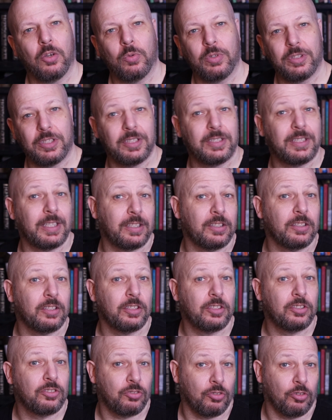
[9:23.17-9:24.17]
which is in
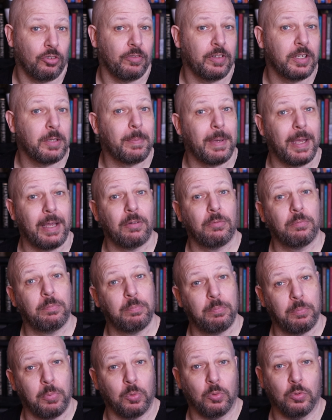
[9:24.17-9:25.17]
the story about
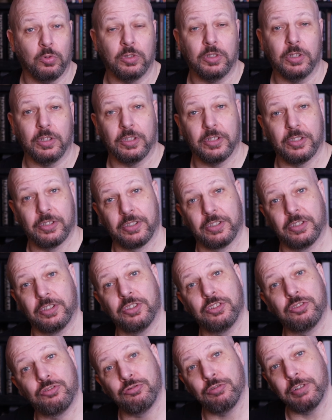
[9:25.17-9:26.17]
Balder's
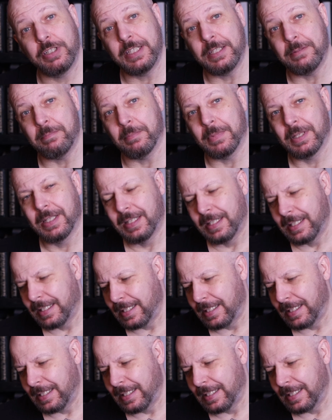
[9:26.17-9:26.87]
dream.